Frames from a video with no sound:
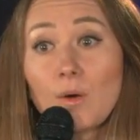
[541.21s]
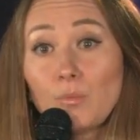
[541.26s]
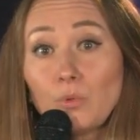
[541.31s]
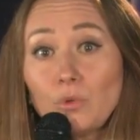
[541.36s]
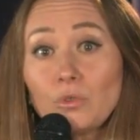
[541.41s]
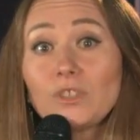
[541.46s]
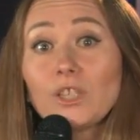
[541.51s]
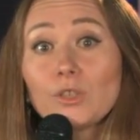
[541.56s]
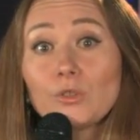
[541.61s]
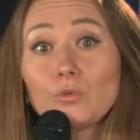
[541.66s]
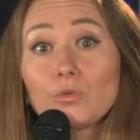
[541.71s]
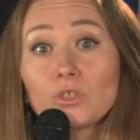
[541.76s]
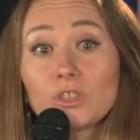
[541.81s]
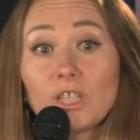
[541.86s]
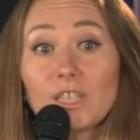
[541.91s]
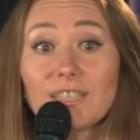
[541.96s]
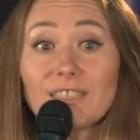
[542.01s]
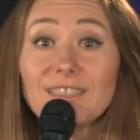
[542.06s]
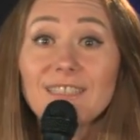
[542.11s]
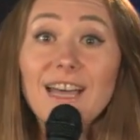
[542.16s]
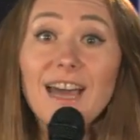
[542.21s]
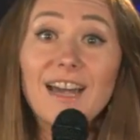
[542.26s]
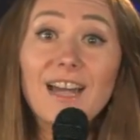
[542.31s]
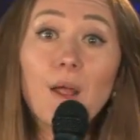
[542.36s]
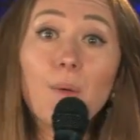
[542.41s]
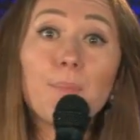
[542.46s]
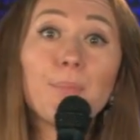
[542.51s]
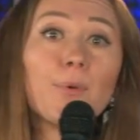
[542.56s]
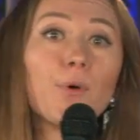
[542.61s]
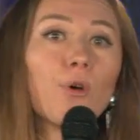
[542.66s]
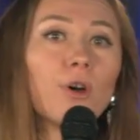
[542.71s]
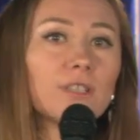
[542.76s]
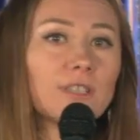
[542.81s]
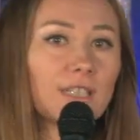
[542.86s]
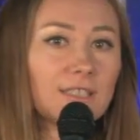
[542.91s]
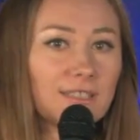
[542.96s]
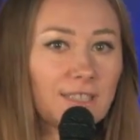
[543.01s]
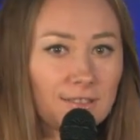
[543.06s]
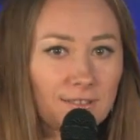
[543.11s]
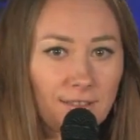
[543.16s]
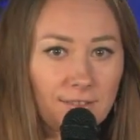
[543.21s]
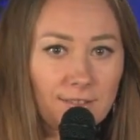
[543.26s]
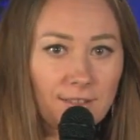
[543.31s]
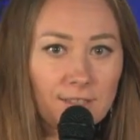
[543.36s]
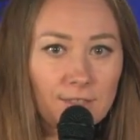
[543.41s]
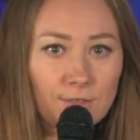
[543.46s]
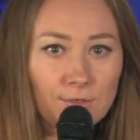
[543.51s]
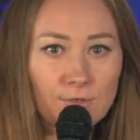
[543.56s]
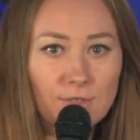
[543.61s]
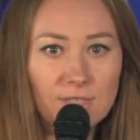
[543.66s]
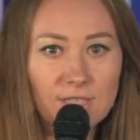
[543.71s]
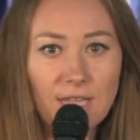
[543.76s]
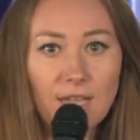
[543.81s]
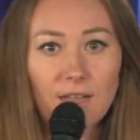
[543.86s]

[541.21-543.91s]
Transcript: is resource that we are born with.